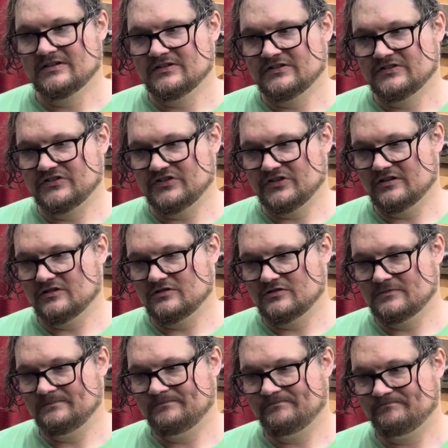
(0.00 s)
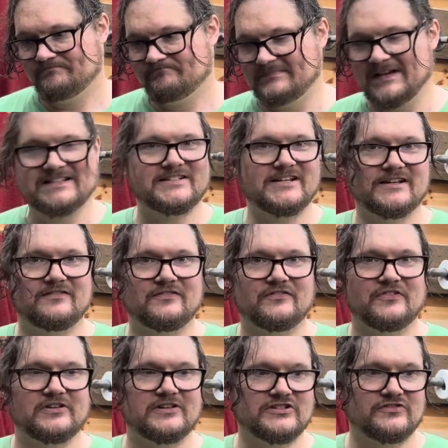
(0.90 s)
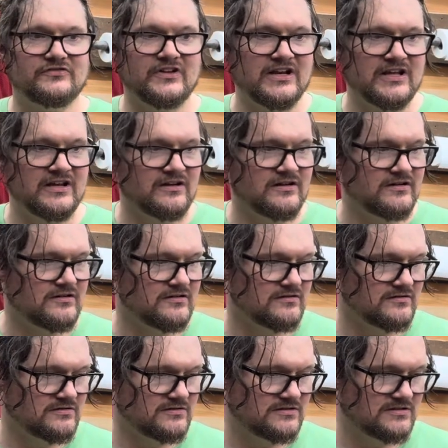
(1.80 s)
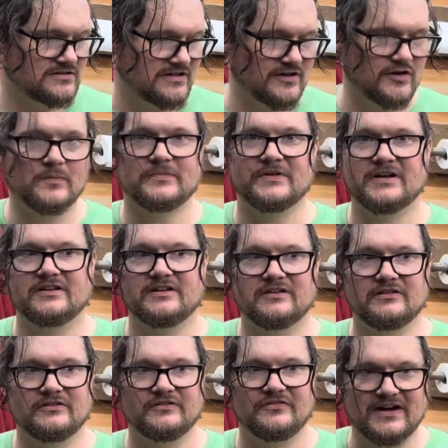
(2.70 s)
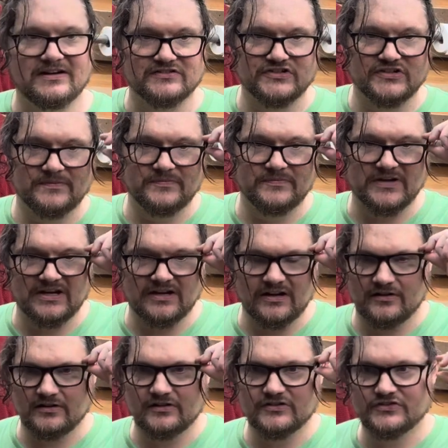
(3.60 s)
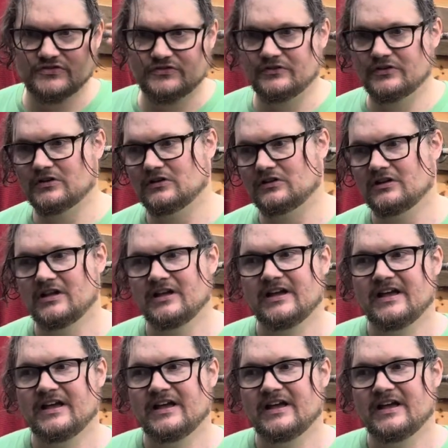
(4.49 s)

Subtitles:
So that's it for this video. I hope that you found something in here useful.